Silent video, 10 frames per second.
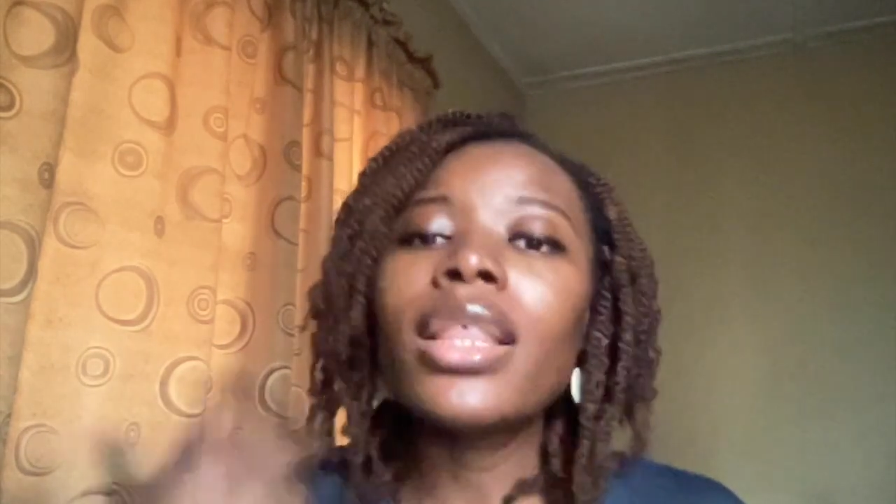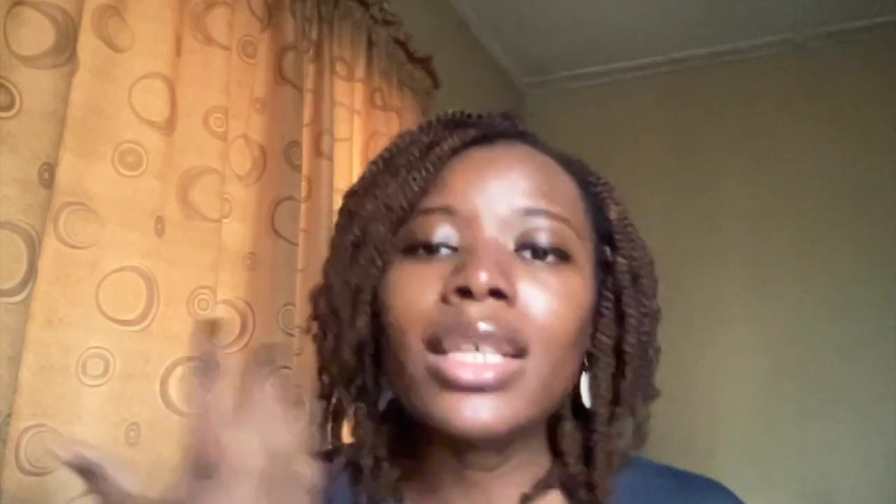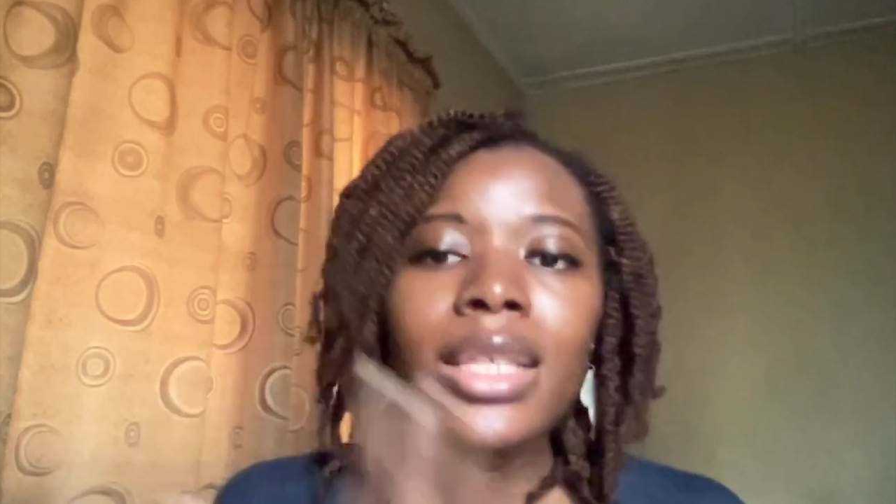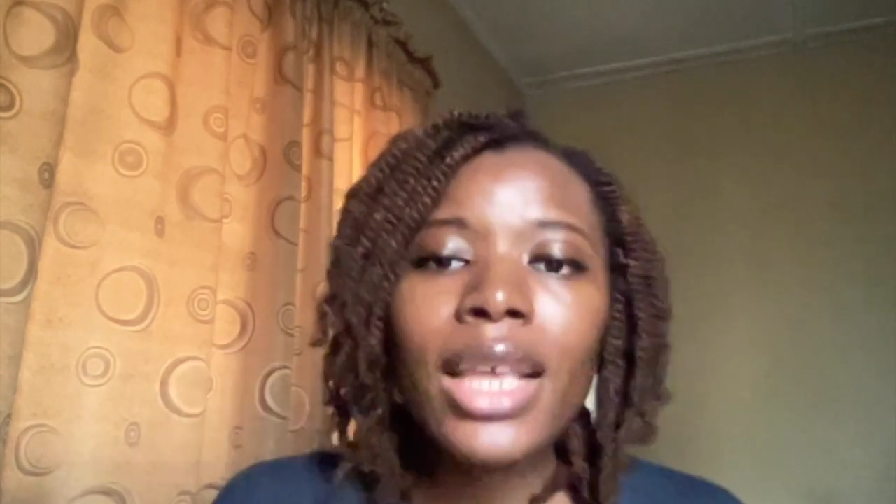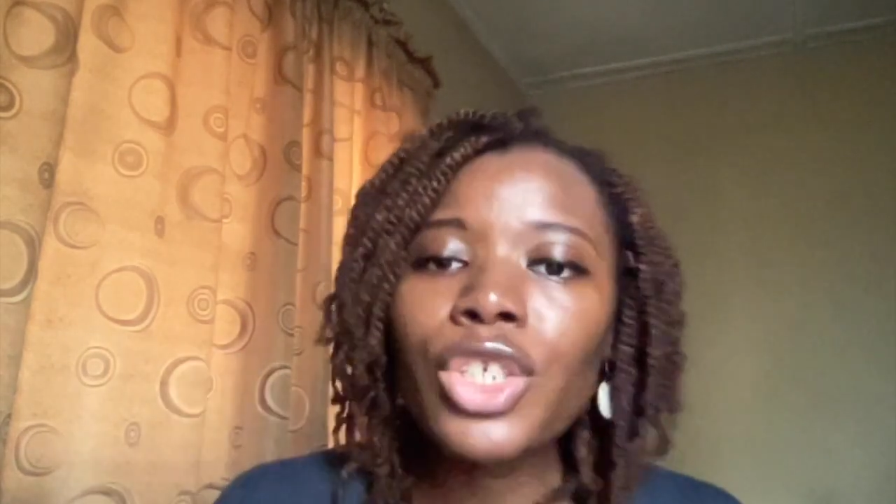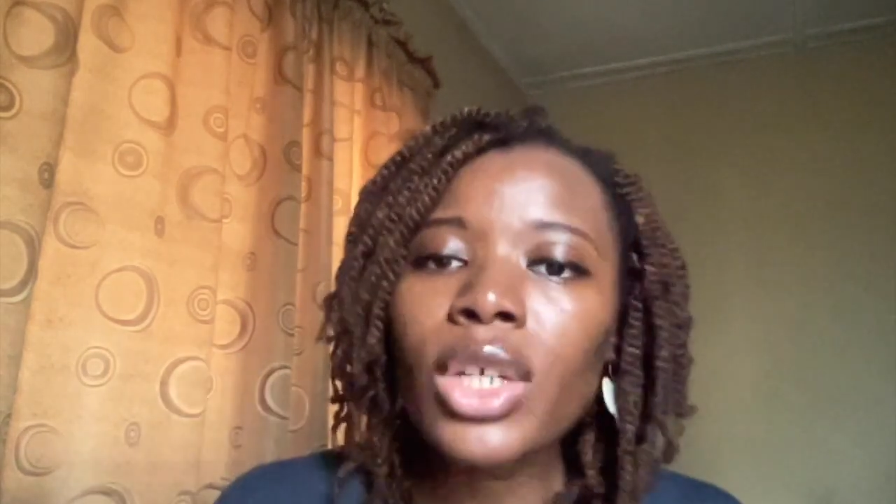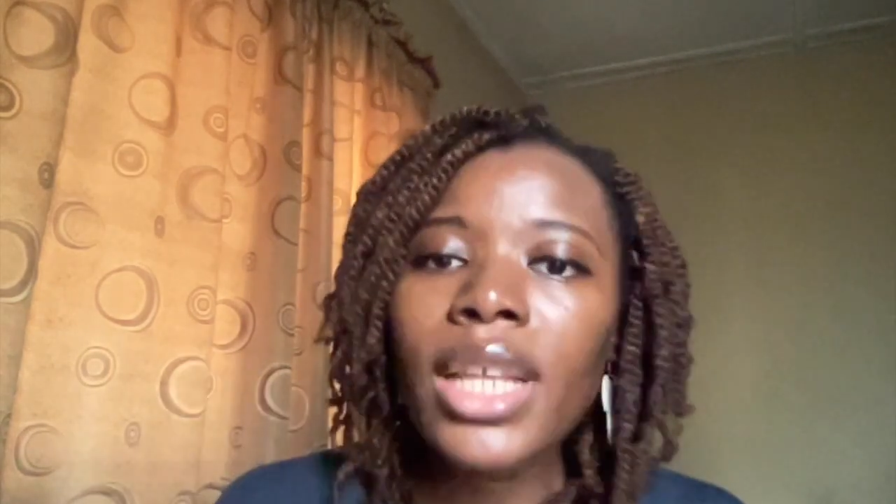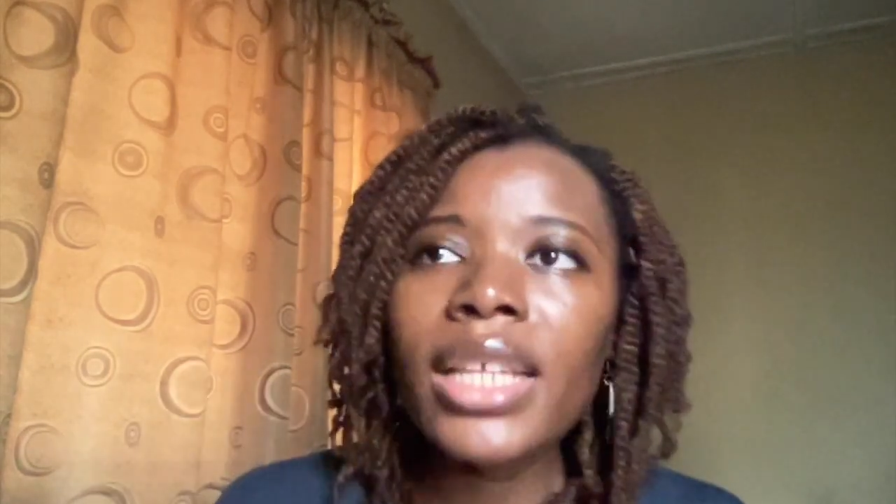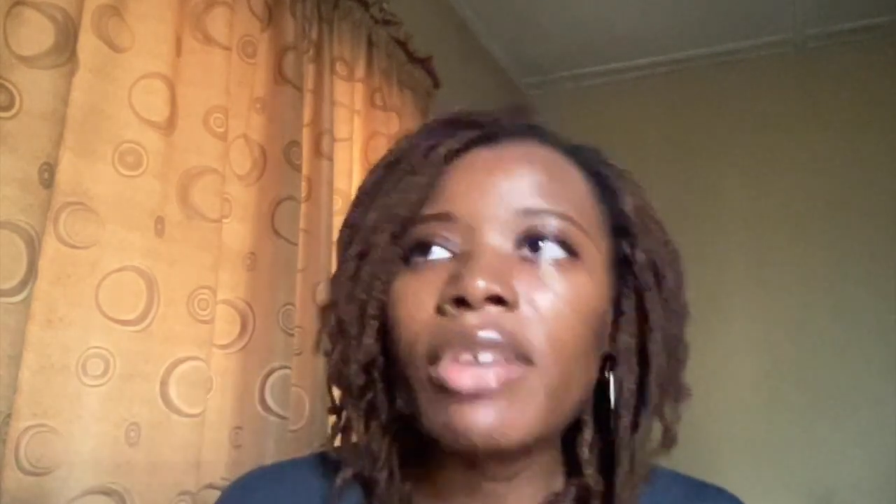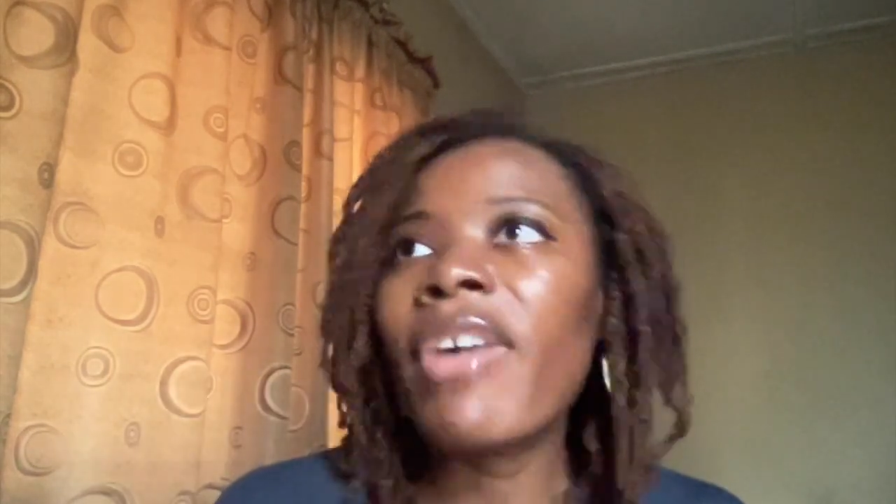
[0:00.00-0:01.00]
the session
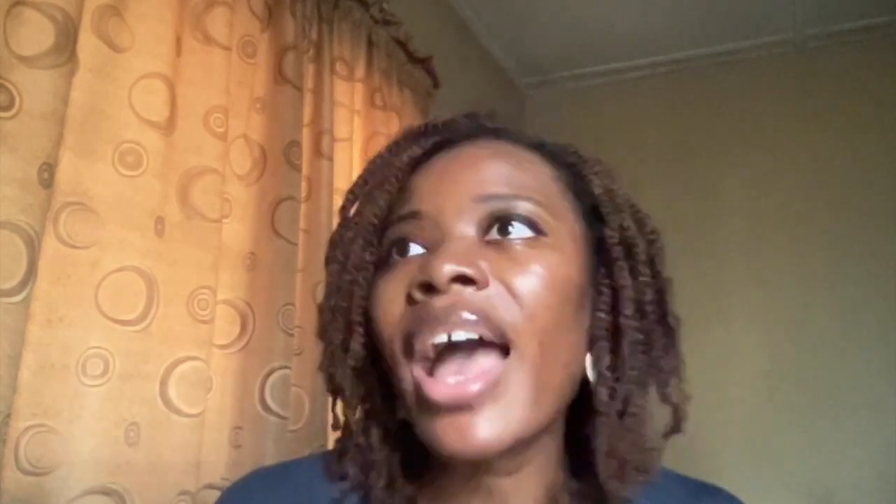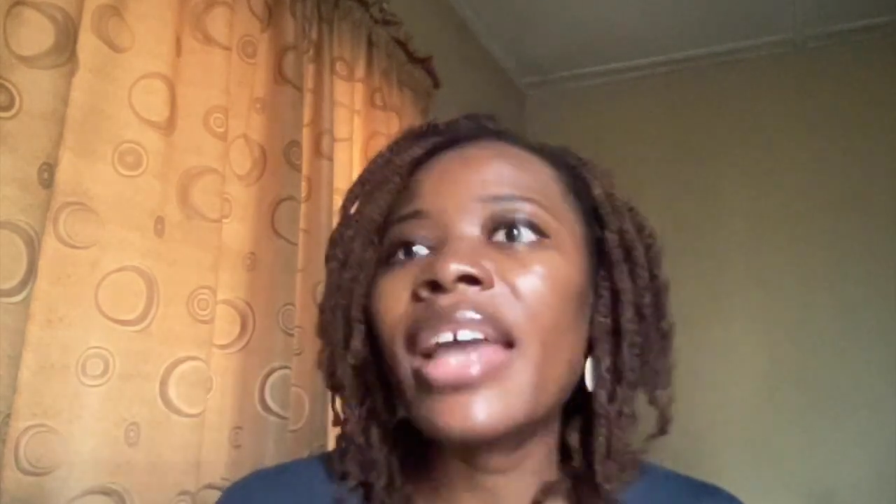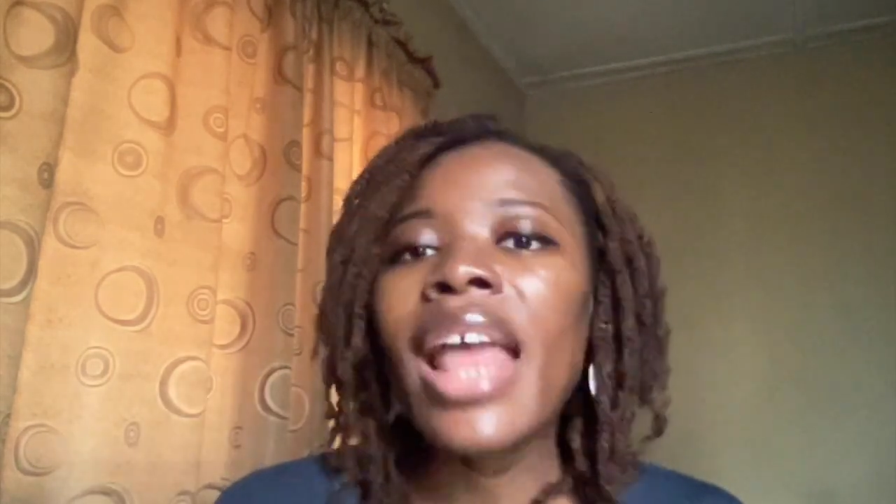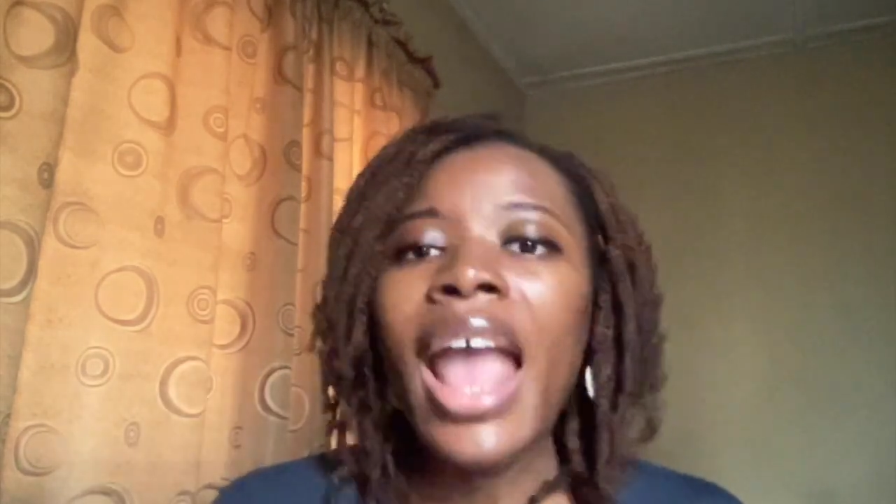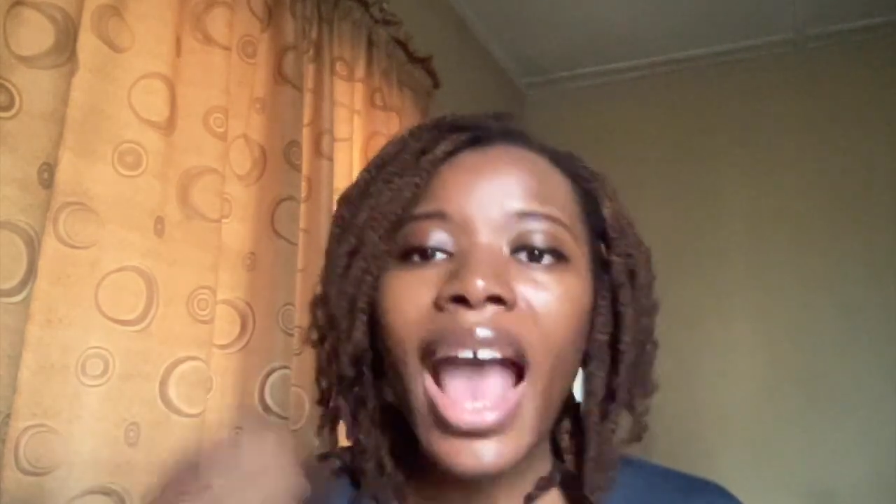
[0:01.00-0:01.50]
that they've had